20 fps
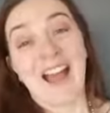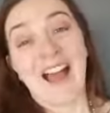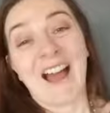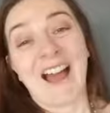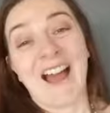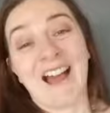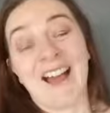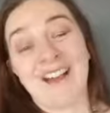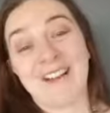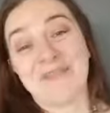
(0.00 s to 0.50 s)

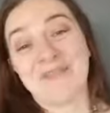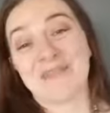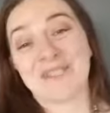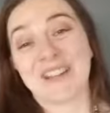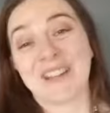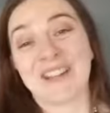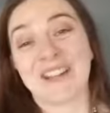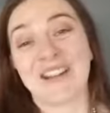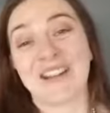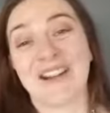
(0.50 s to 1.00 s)

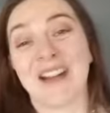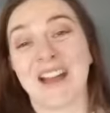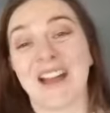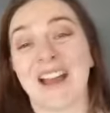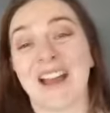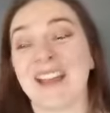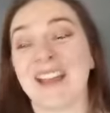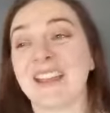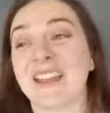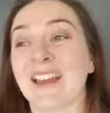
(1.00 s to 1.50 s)

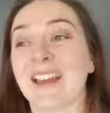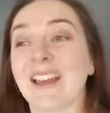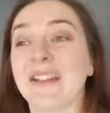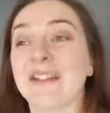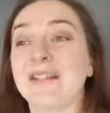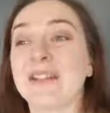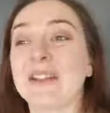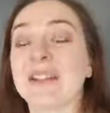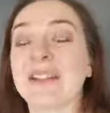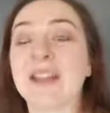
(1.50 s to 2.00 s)
I
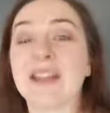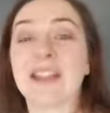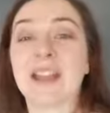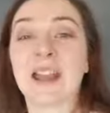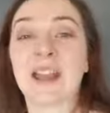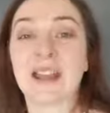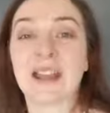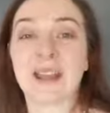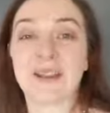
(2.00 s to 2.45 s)
really